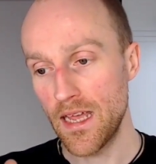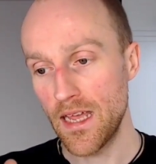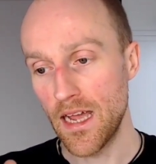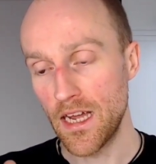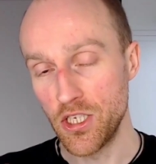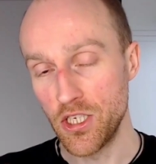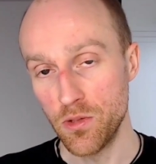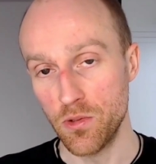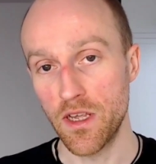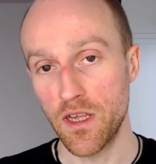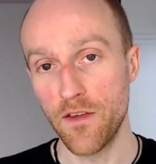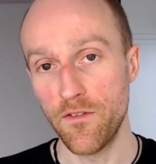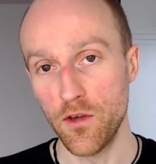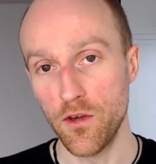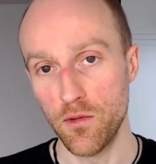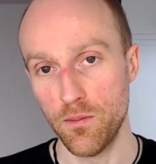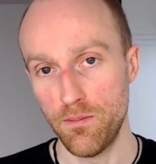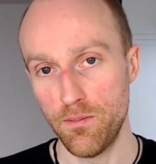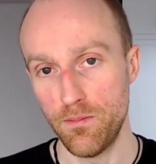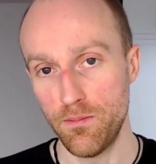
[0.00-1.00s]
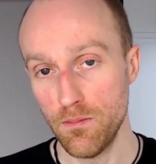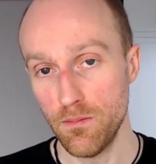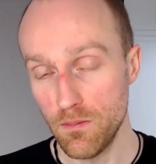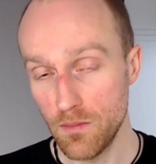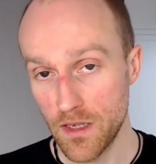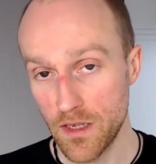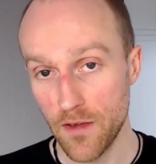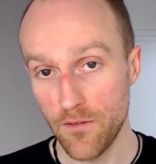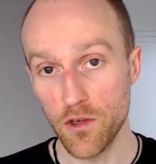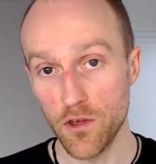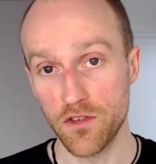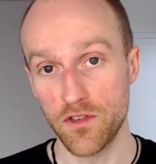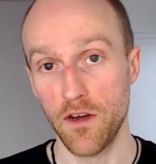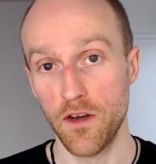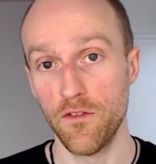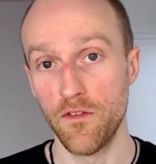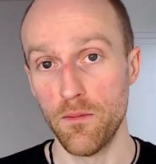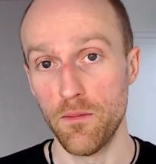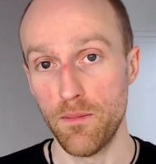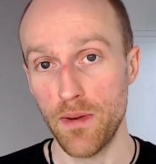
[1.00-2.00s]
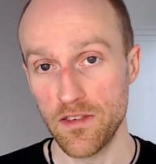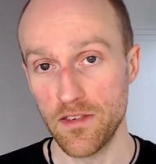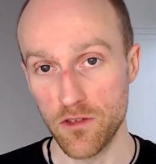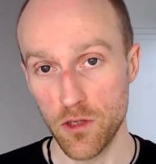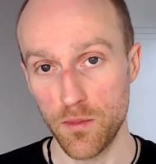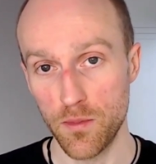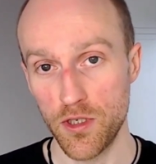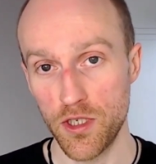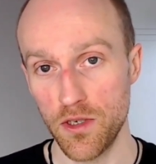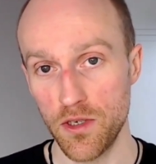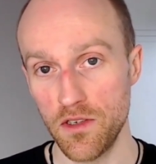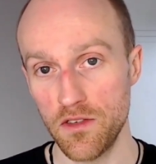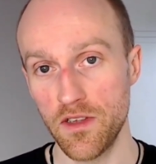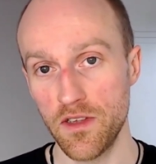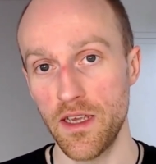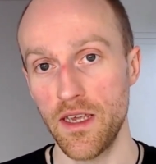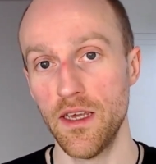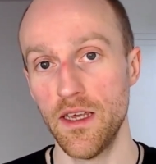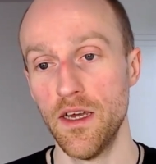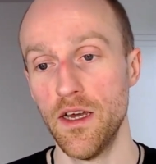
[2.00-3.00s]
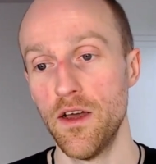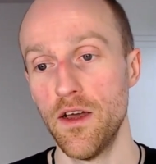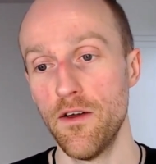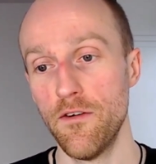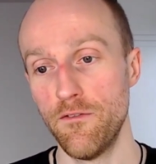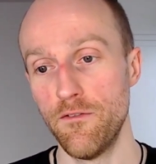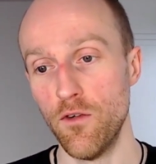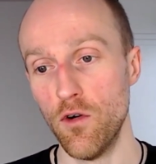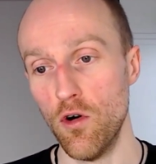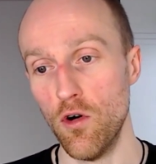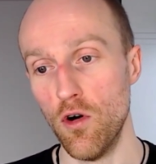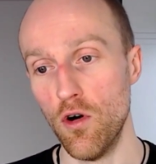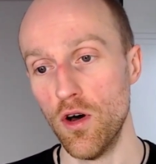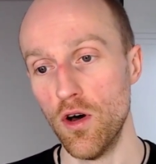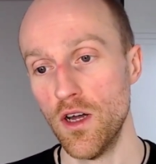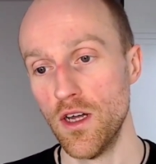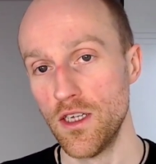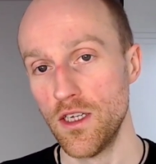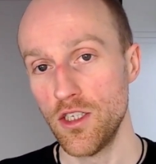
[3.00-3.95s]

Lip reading: and you will give yourself the best opportunity for